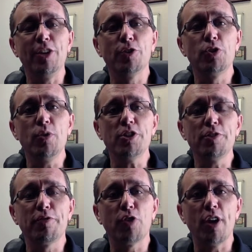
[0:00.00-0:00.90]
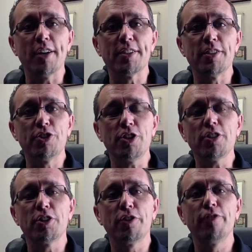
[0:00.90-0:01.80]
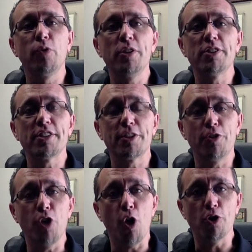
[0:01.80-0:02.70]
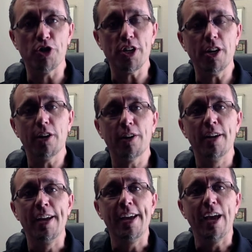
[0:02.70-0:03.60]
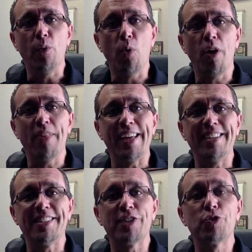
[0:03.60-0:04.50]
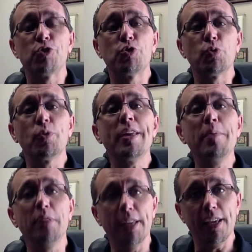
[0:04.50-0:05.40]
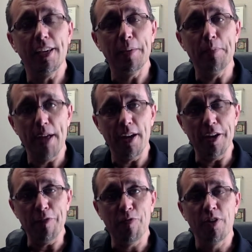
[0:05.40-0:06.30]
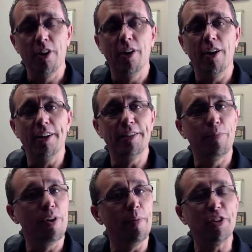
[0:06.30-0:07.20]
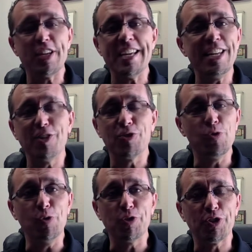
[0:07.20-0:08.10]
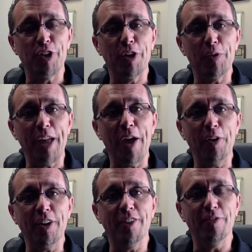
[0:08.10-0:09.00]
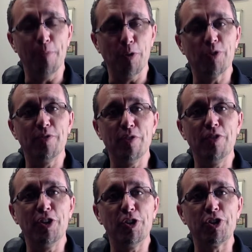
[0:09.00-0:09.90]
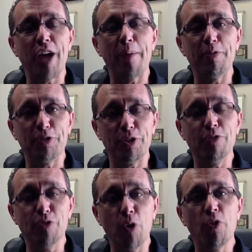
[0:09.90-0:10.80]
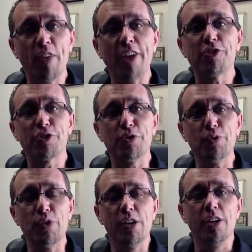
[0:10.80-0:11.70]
Tuition for us is just under $4,600 a year. And while that is extremely competitive to pretty much any school in Solano County, and most of you have done your shopping, so you know that that's true,